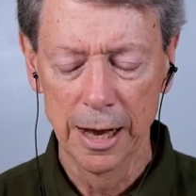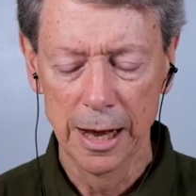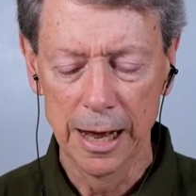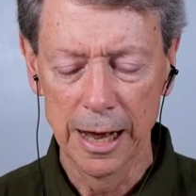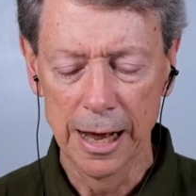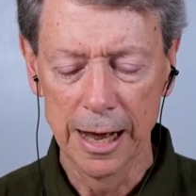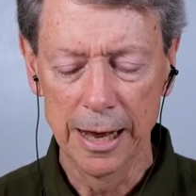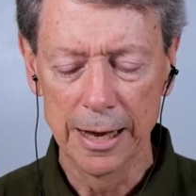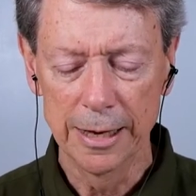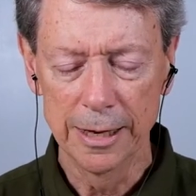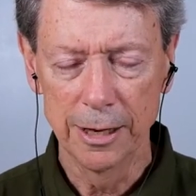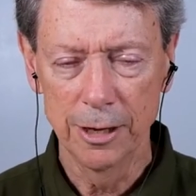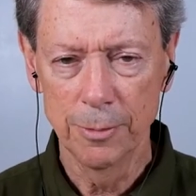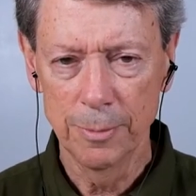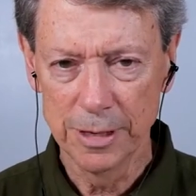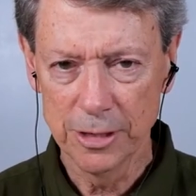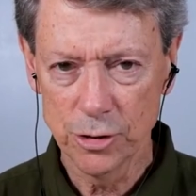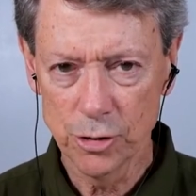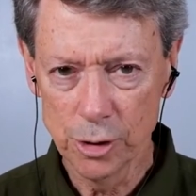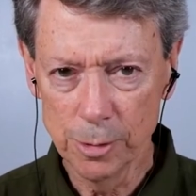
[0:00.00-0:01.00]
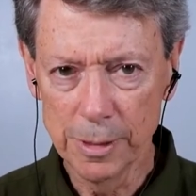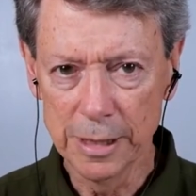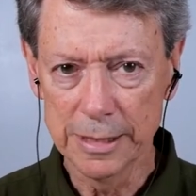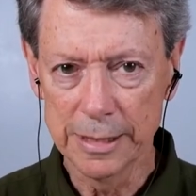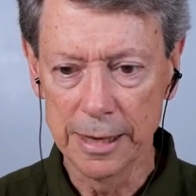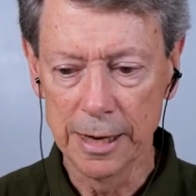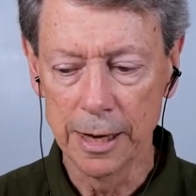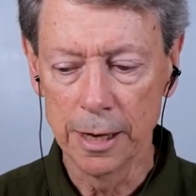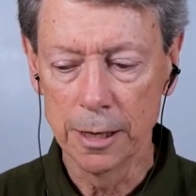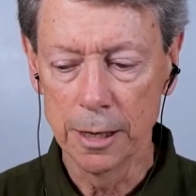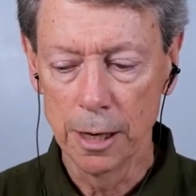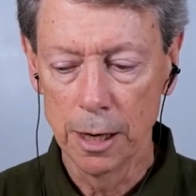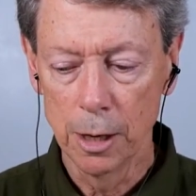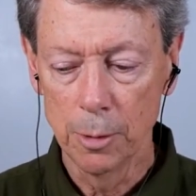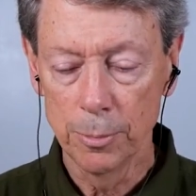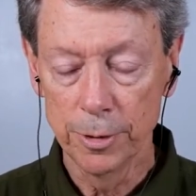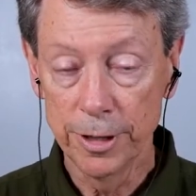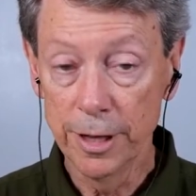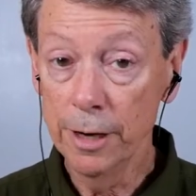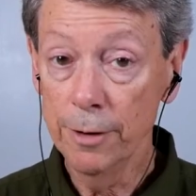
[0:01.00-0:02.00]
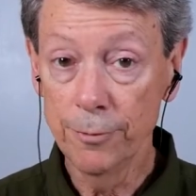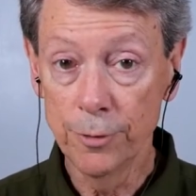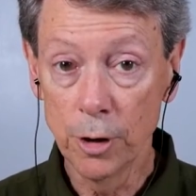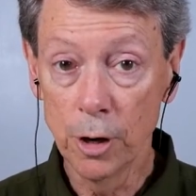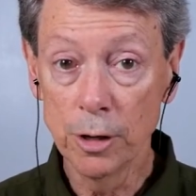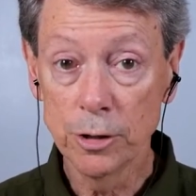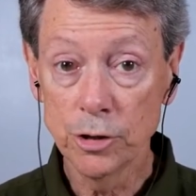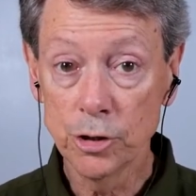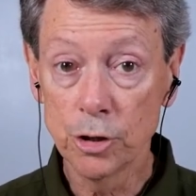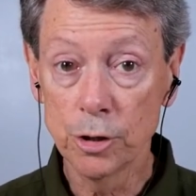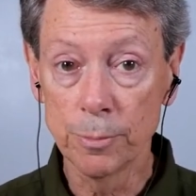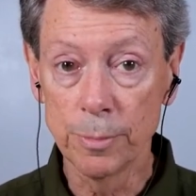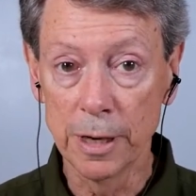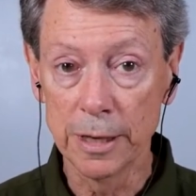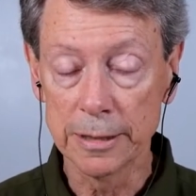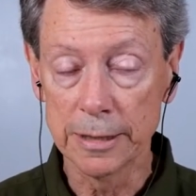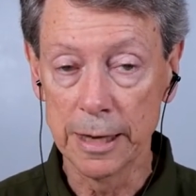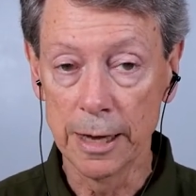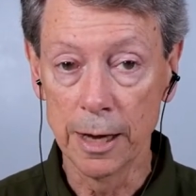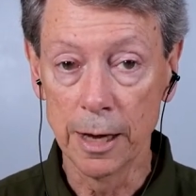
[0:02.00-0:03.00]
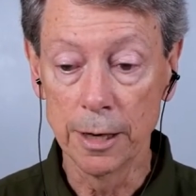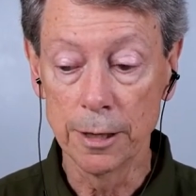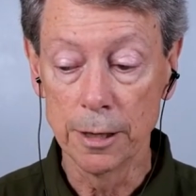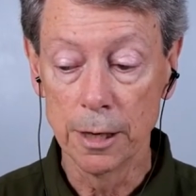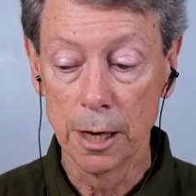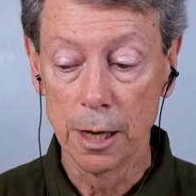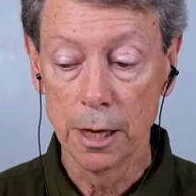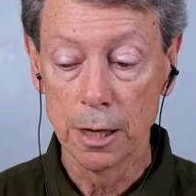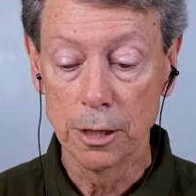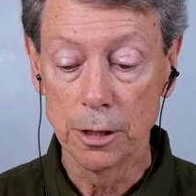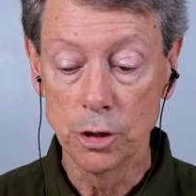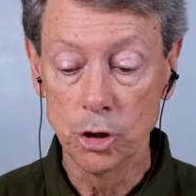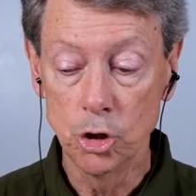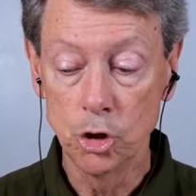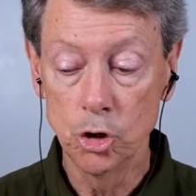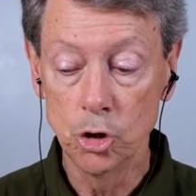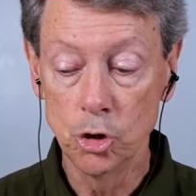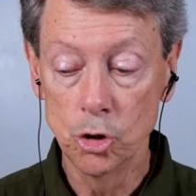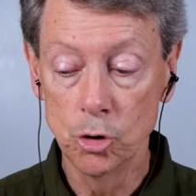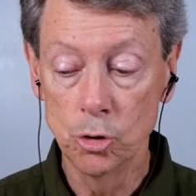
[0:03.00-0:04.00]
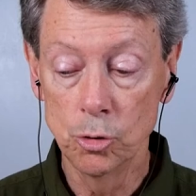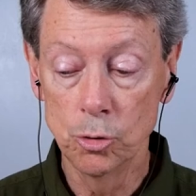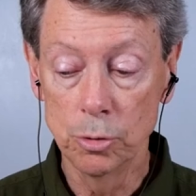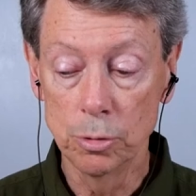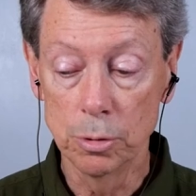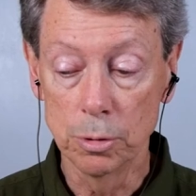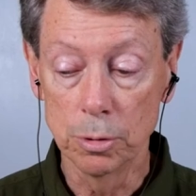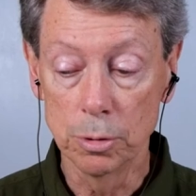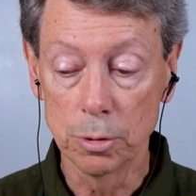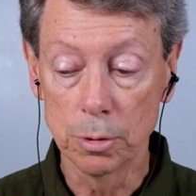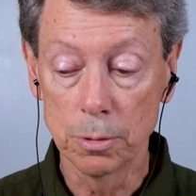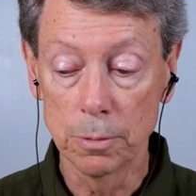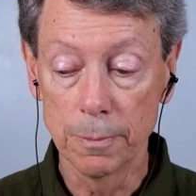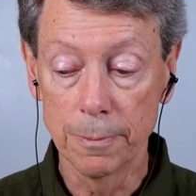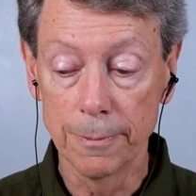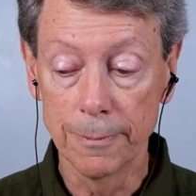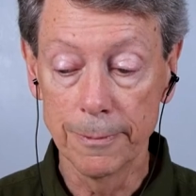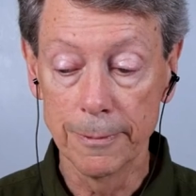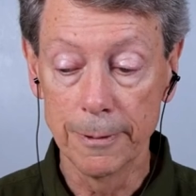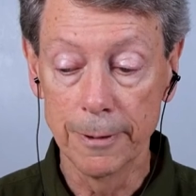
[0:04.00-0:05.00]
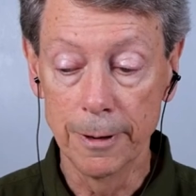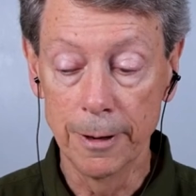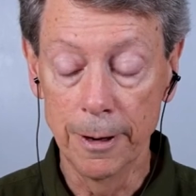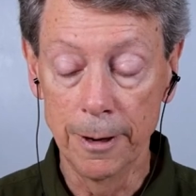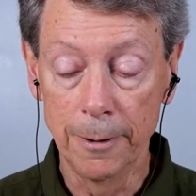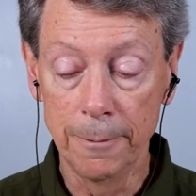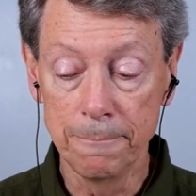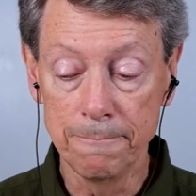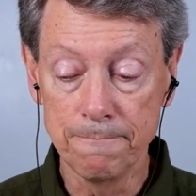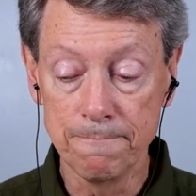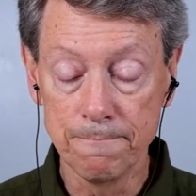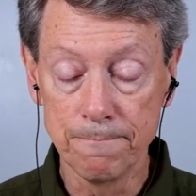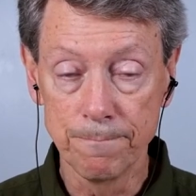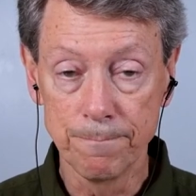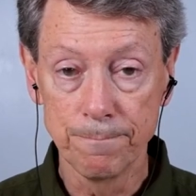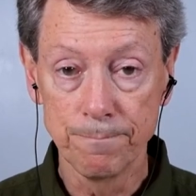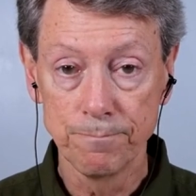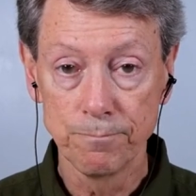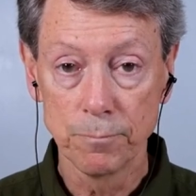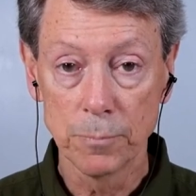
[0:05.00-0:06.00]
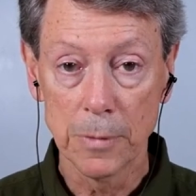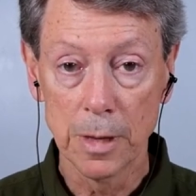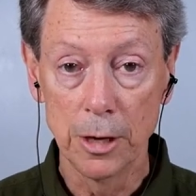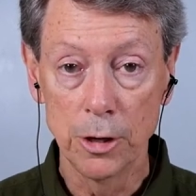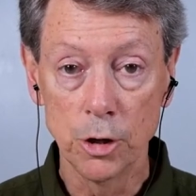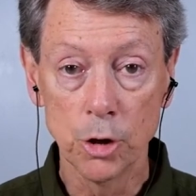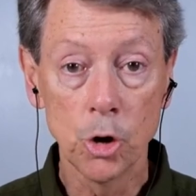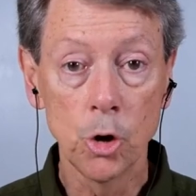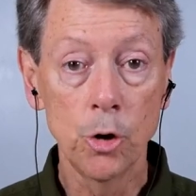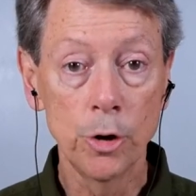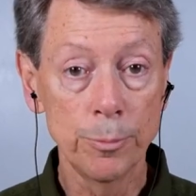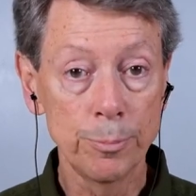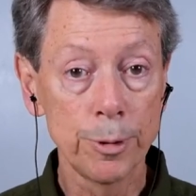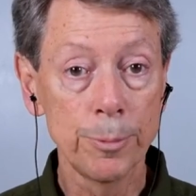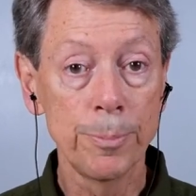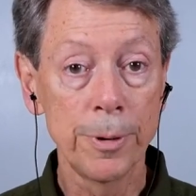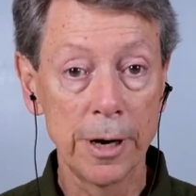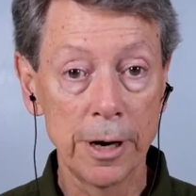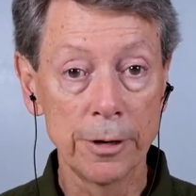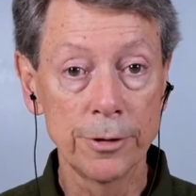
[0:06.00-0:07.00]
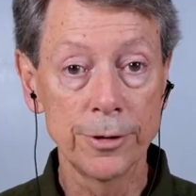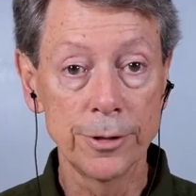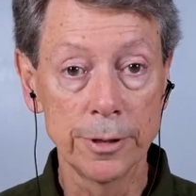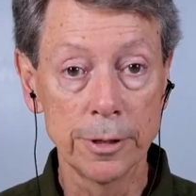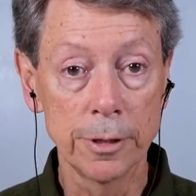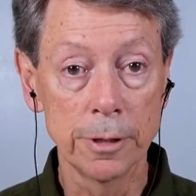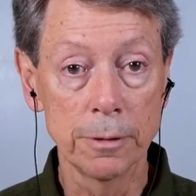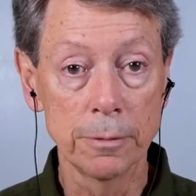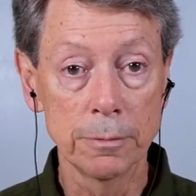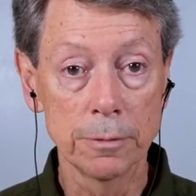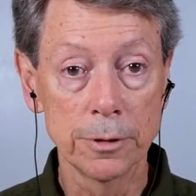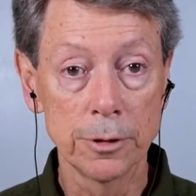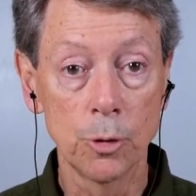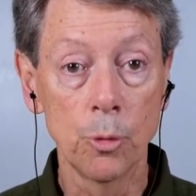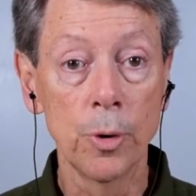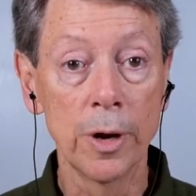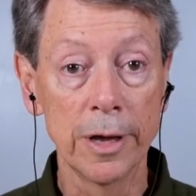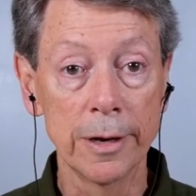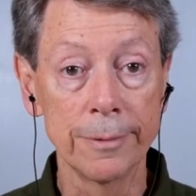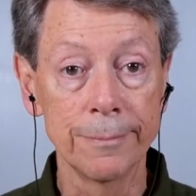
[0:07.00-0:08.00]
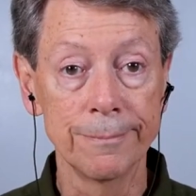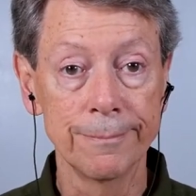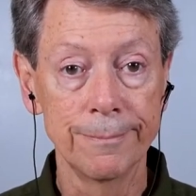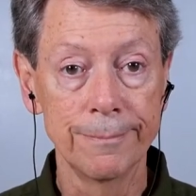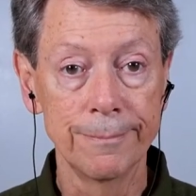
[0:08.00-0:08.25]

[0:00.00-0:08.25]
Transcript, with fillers: Uh, you make sure about that. But then if you are sure about that, you um, you go in prepared to to win,